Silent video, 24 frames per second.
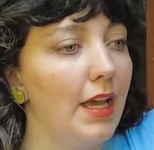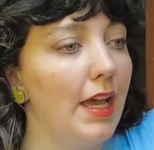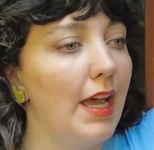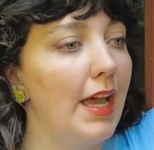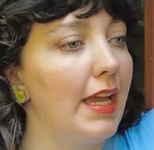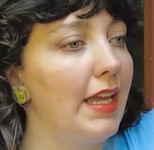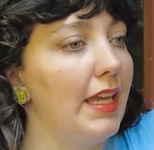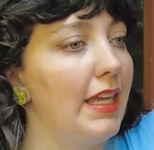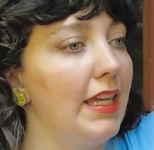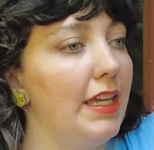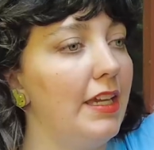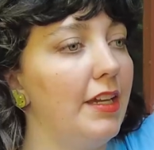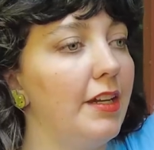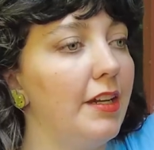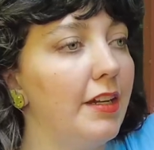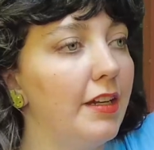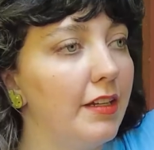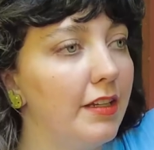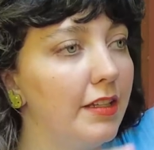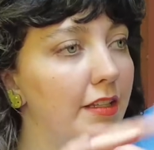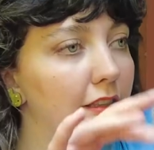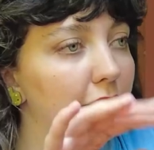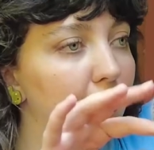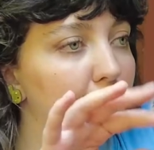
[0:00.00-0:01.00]
I hear
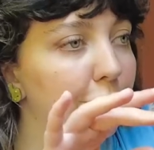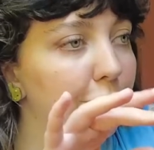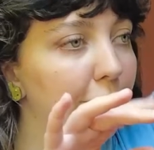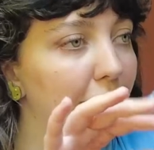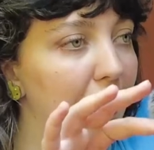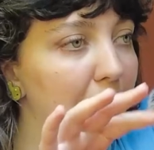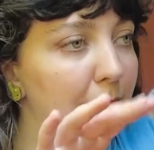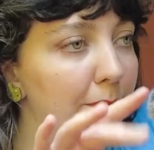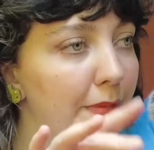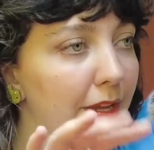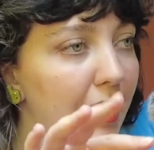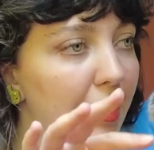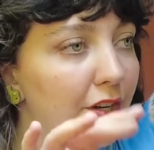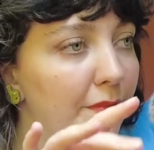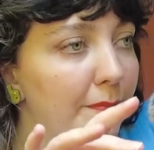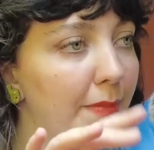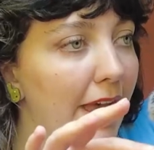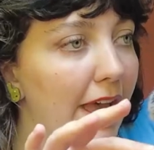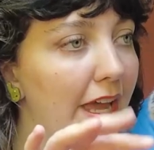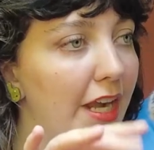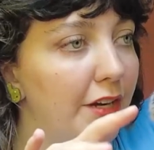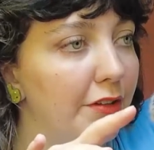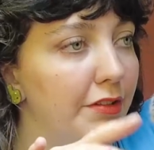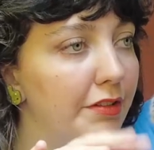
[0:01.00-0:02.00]
the faint
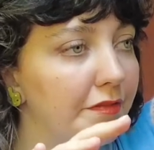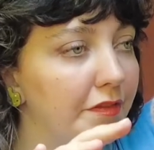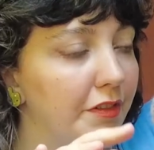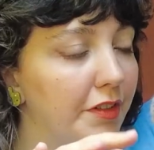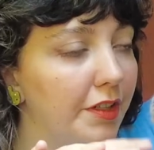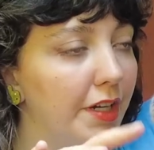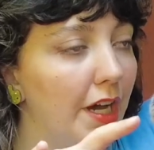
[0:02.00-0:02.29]
pitter-patter of